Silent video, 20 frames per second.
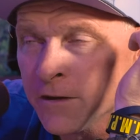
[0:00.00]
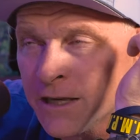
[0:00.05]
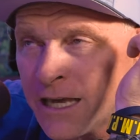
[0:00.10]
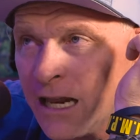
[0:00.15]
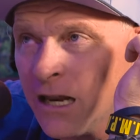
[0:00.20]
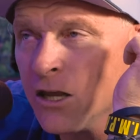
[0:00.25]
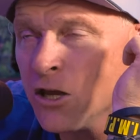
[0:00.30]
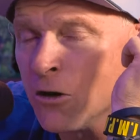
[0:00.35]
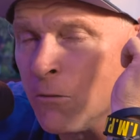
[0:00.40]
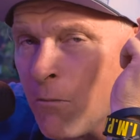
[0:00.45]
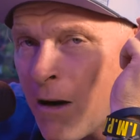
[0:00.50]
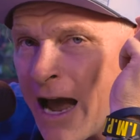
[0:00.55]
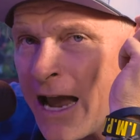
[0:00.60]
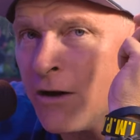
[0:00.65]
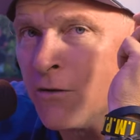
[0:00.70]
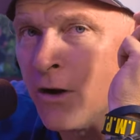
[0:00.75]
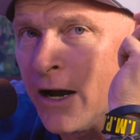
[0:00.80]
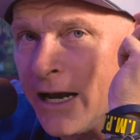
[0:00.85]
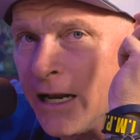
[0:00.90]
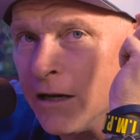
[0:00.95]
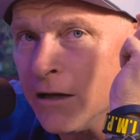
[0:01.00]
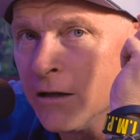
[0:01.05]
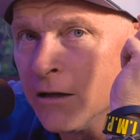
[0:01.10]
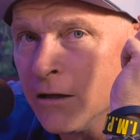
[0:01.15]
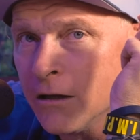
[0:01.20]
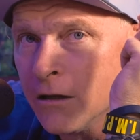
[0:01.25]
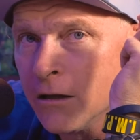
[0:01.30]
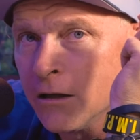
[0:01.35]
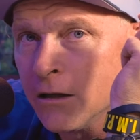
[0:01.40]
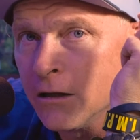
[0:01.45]
Getting your mind right
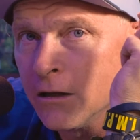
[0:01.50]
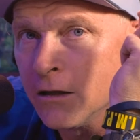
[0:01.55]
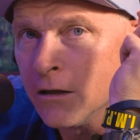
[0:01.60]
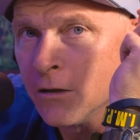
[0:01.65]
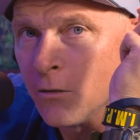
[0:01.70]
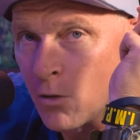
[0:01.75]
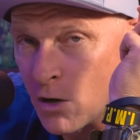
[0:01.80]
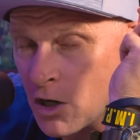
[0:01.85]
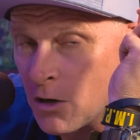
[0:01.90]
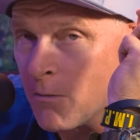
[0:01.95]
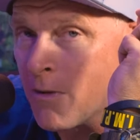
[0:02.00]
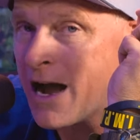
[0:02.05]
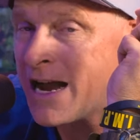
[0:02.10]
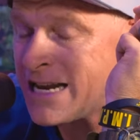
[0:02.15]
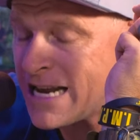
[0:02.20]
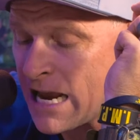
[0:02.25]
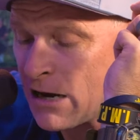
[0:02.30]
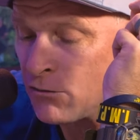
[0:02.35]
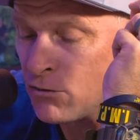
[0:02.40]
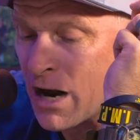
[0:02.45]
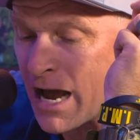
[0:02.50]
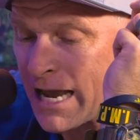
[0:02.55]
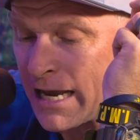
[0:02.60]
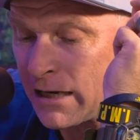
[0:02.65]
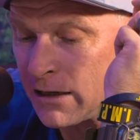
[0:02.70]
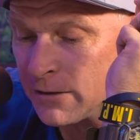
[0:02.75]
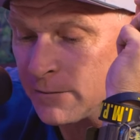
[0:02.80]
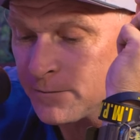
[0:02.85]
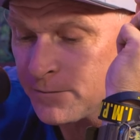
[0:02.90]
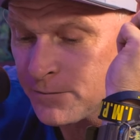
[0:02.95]
when your mind ain't
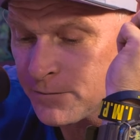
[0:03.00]
right.